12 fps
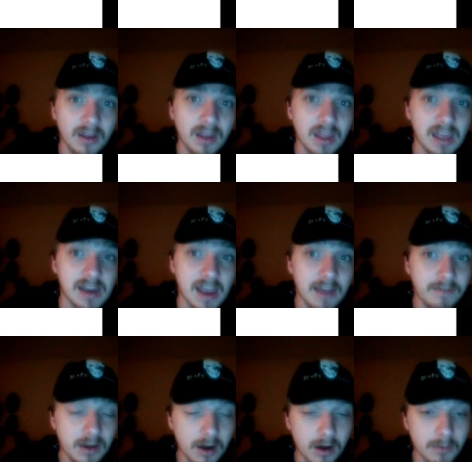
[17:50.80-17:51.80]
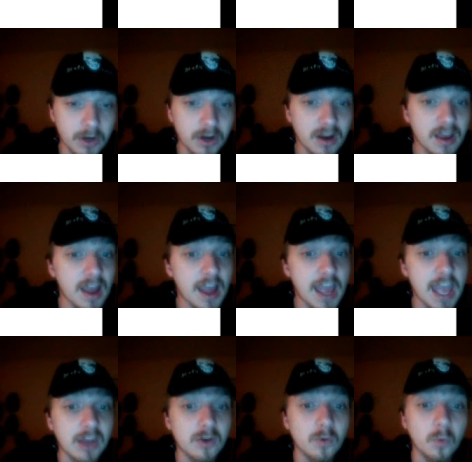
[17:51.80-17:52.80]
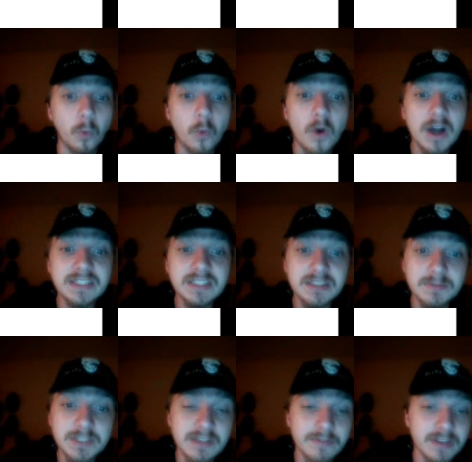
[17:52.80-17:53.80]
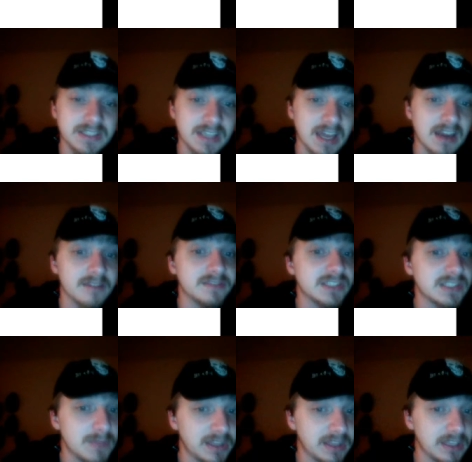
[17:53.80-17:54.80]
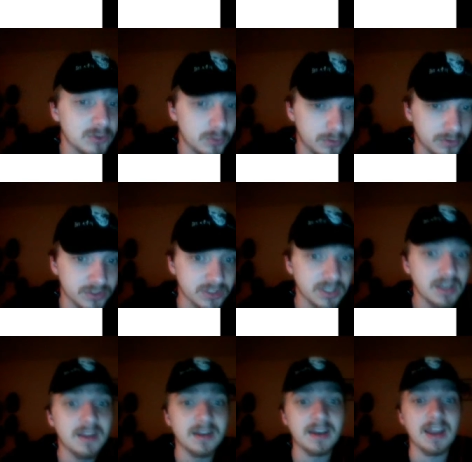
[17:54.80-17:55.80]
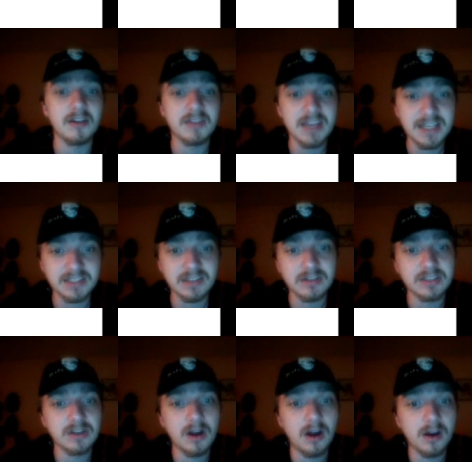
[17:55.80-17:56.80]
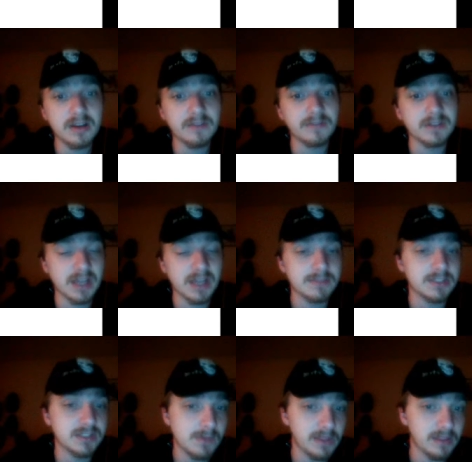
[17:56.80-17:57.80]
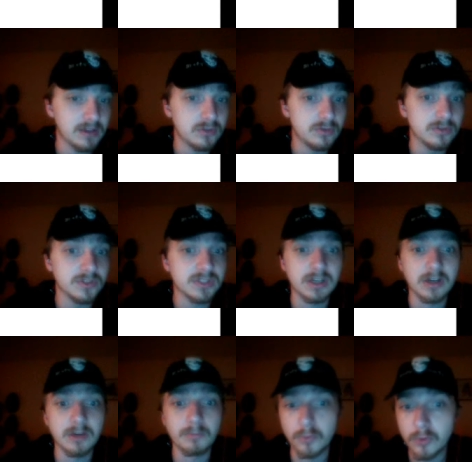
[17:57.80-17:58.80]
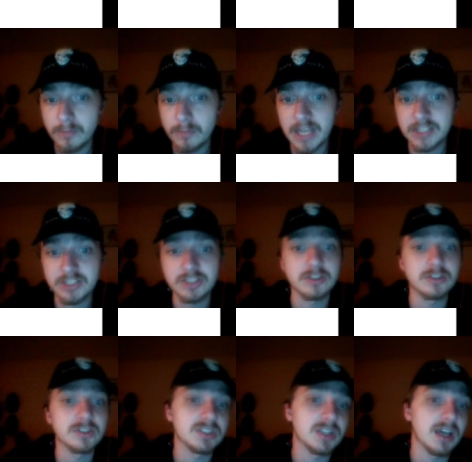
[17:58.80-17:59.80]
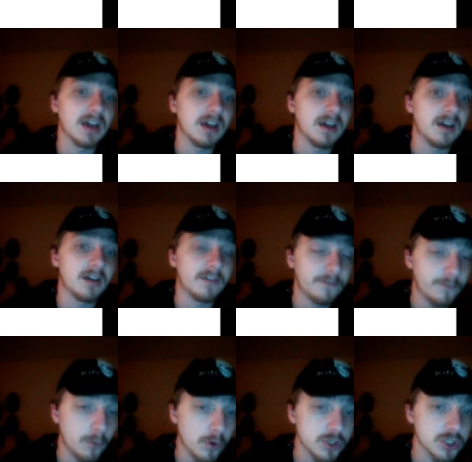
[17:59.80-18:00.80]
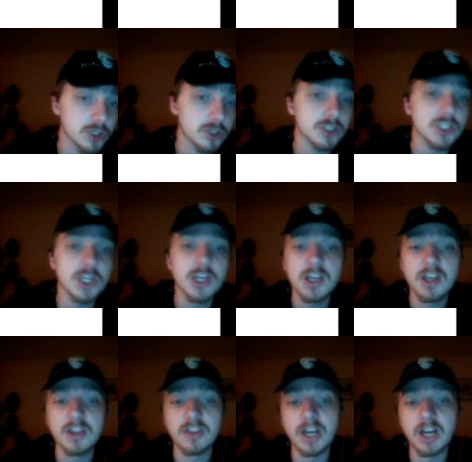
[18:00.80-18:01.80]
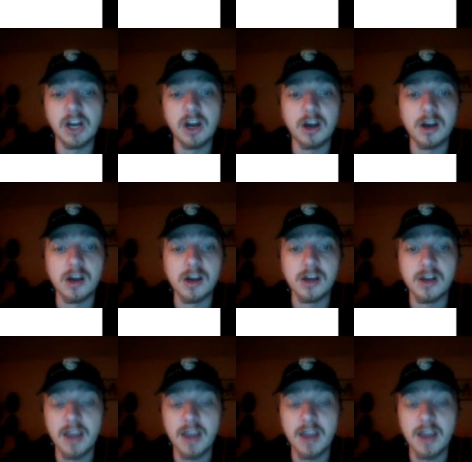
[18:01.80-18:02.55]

in heavy armor and one specific set of smithing tools. Now, yes, there are different types of smithing tools. There are brewmasters, uh, forgers, there are